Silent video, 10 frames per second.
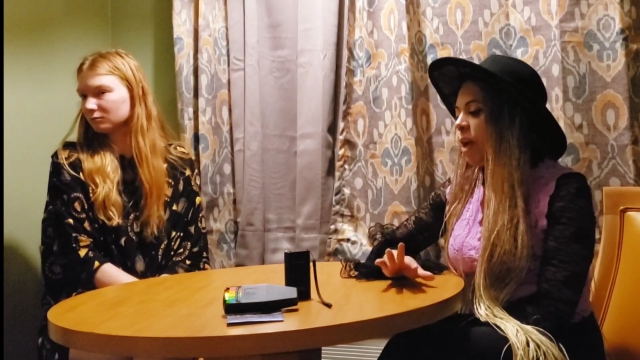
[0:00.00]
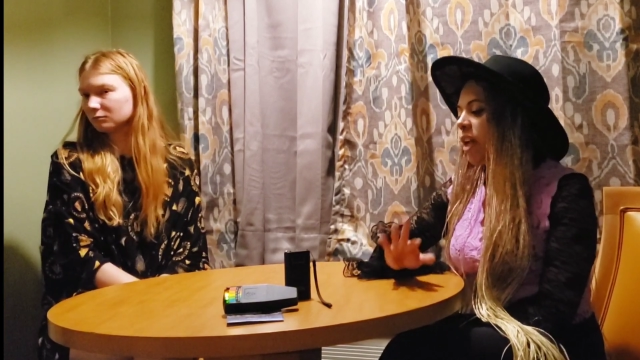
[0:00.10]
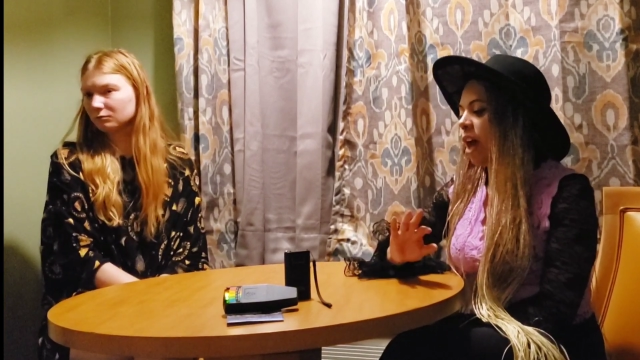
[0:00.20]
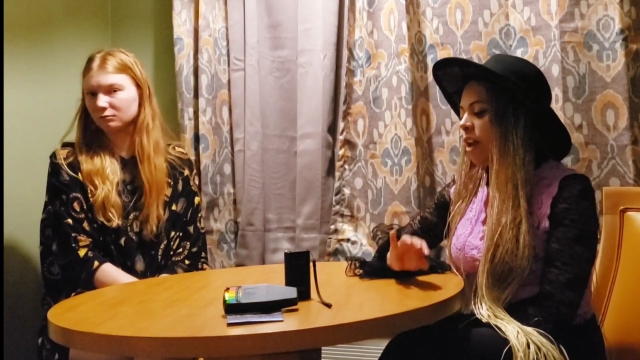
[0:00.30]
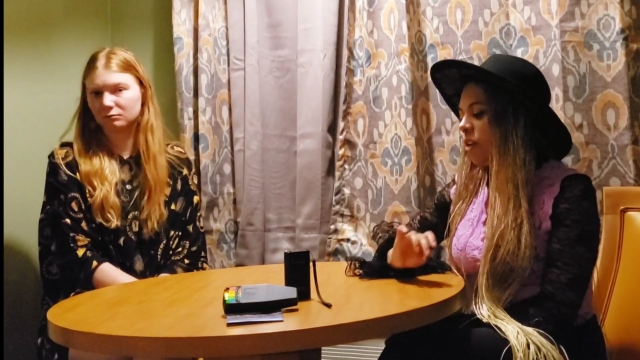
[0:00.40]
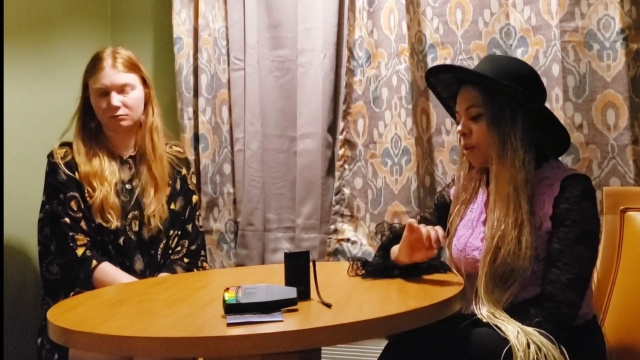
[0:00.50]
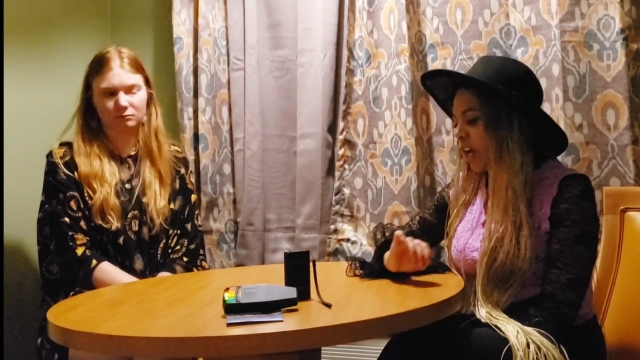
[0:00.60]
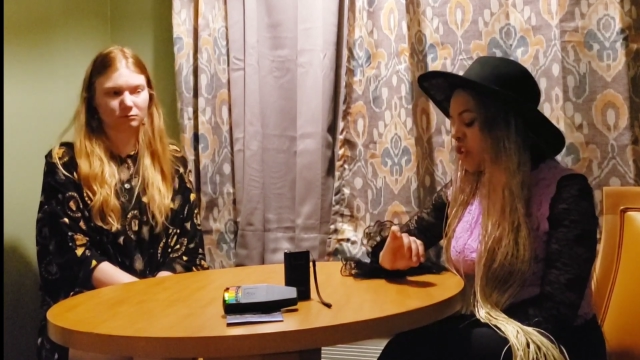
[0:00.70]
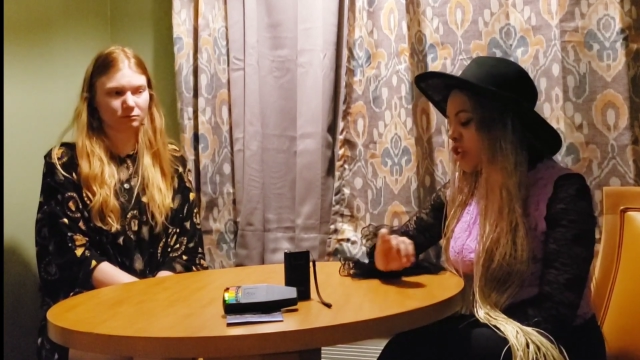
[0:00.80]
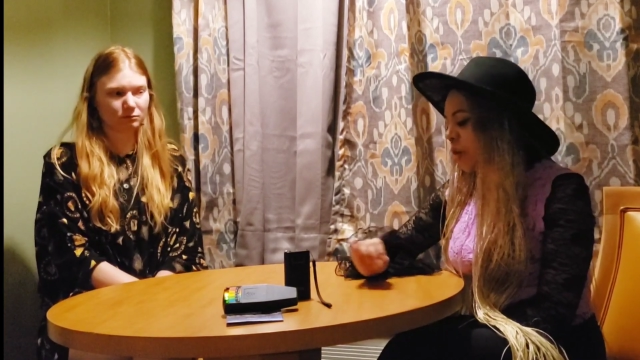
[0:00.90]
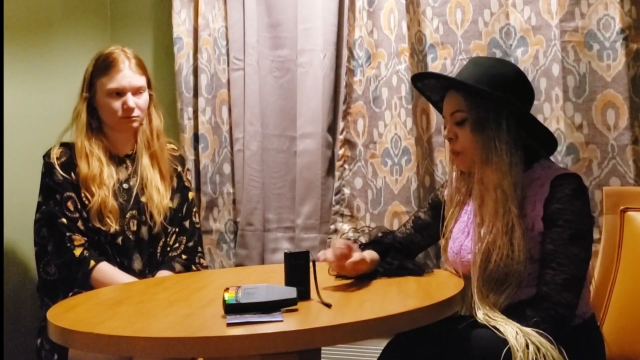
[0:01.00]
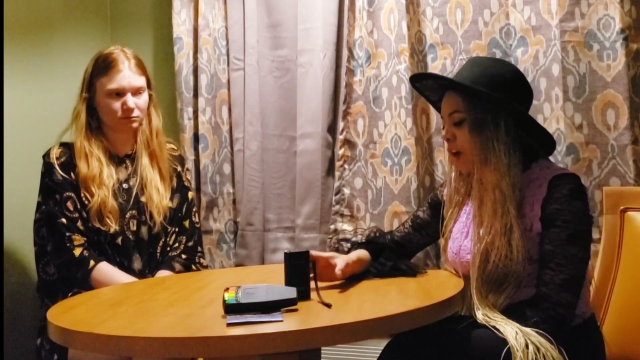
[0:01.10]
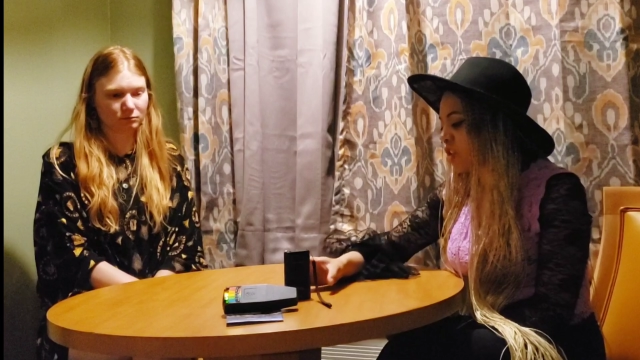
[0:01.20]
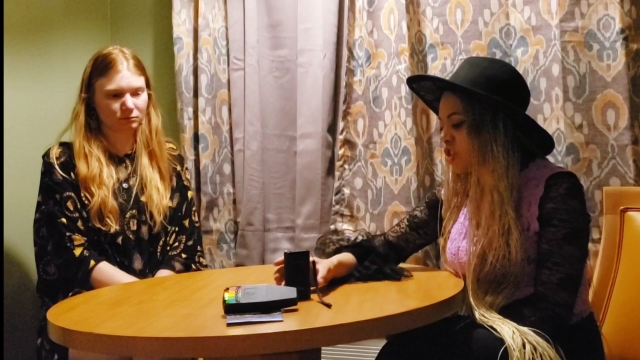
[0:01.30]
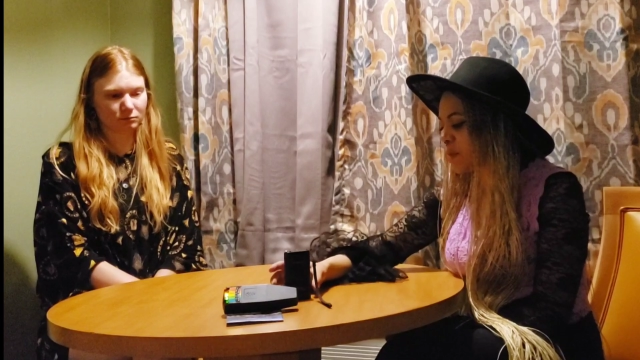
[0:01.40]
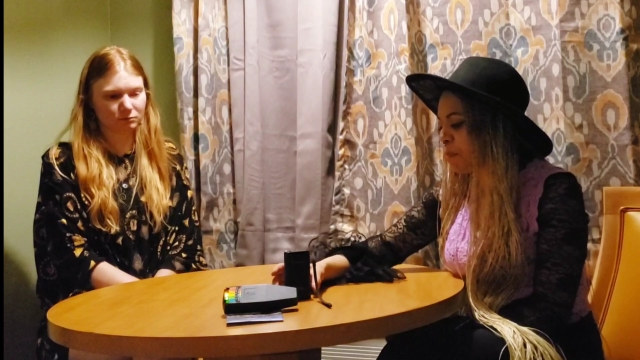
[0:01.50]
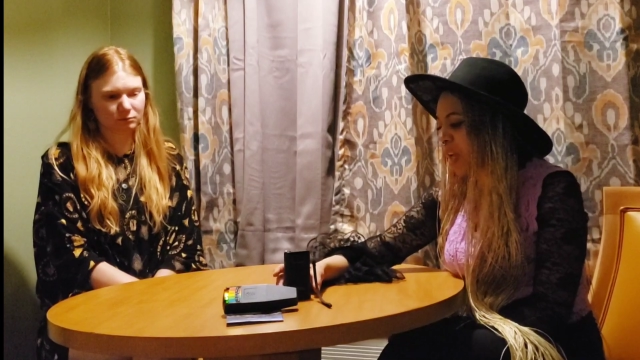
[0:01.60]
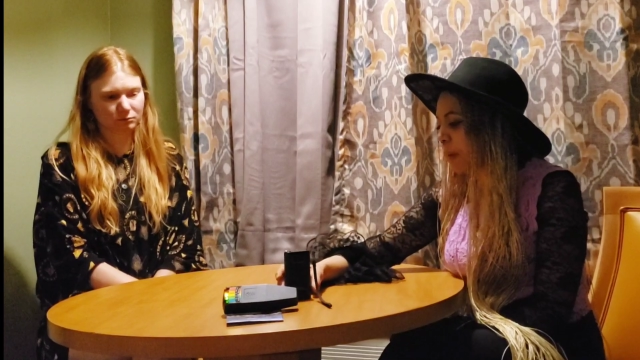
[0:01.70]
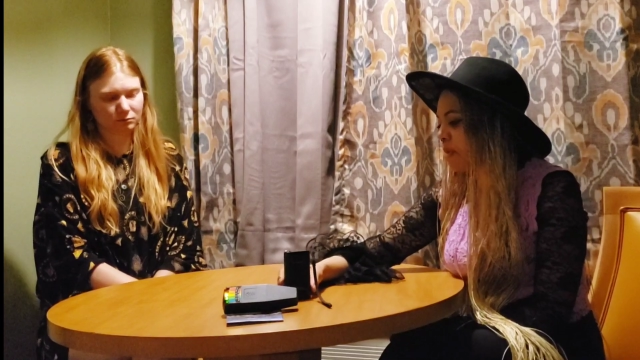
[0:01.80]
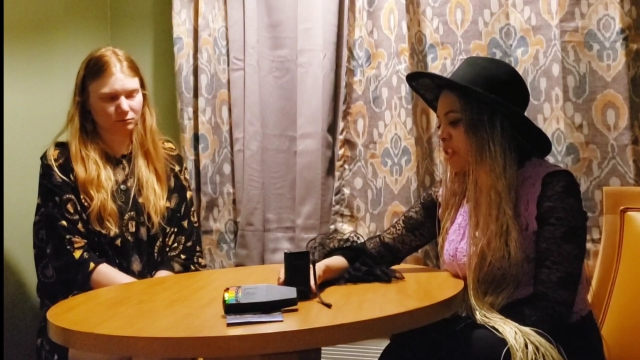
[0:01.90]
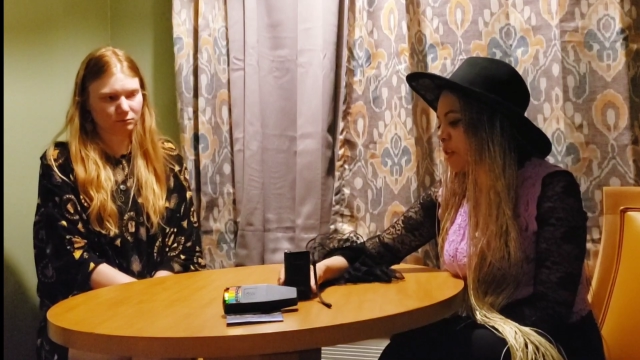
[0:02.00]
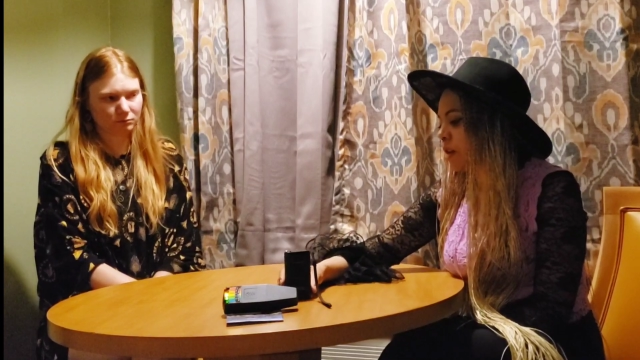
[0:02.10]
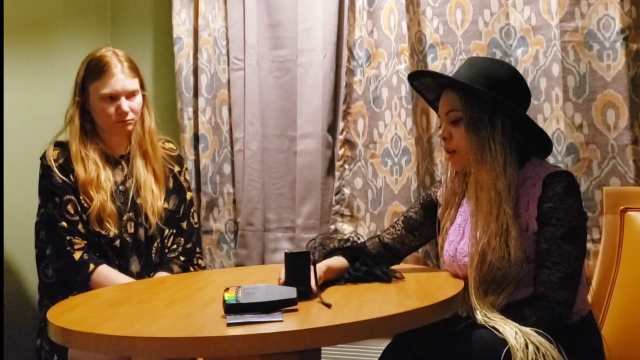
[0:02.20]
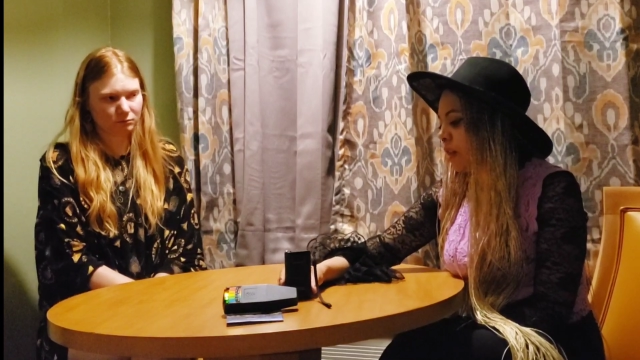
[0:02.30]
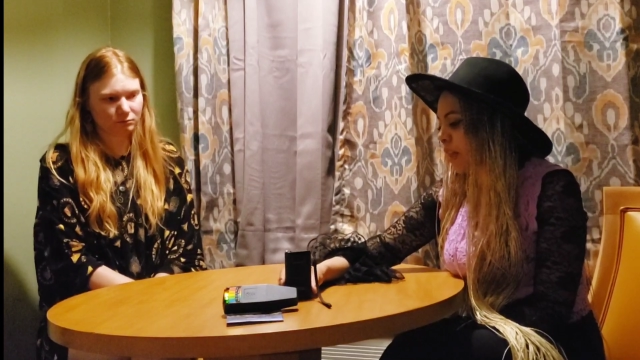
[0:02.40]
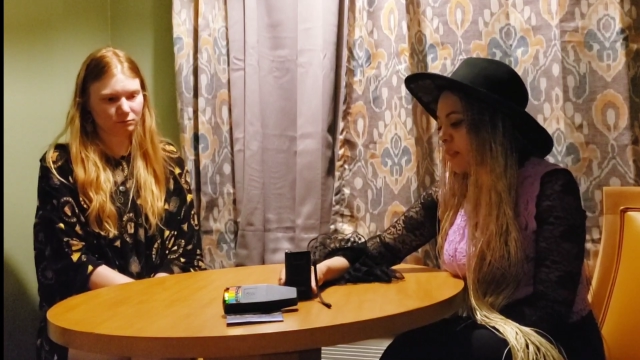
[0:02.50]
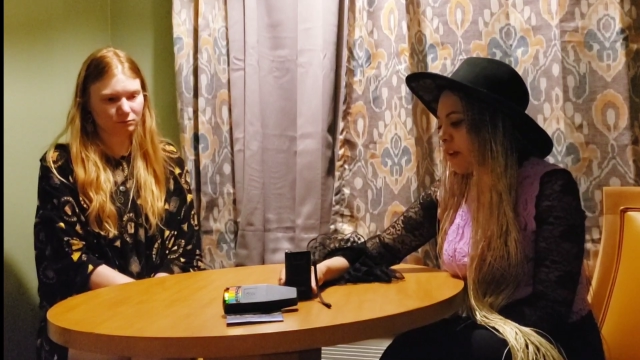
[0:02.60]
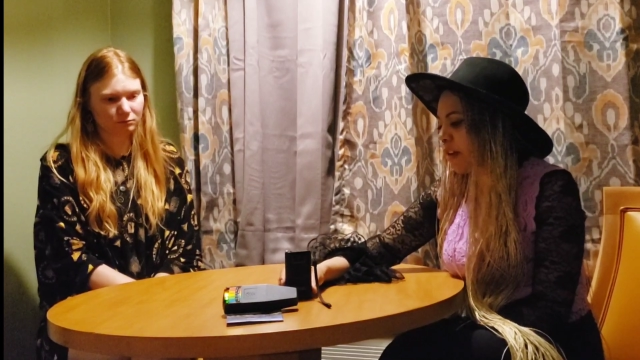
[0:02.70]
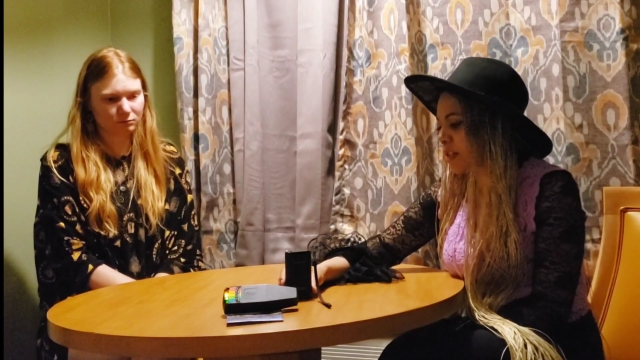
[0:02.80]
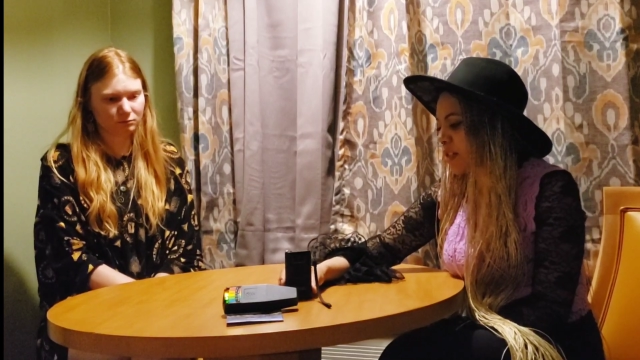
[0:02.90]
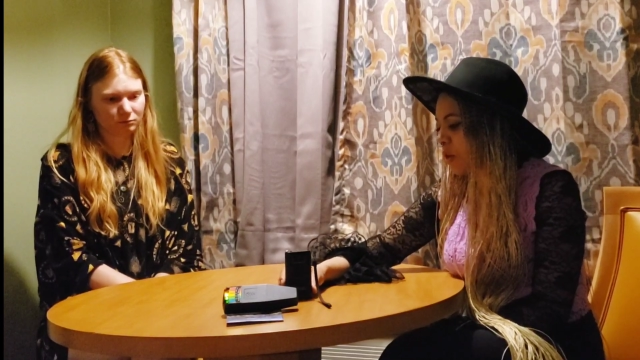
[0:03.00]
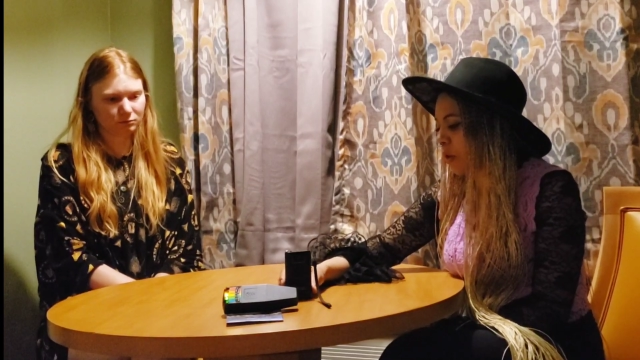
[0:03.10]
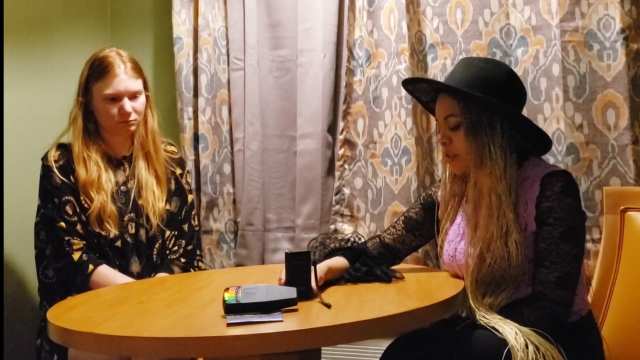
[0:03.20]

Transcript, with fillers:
Speaker 1: been at a location where it just beat like this the whole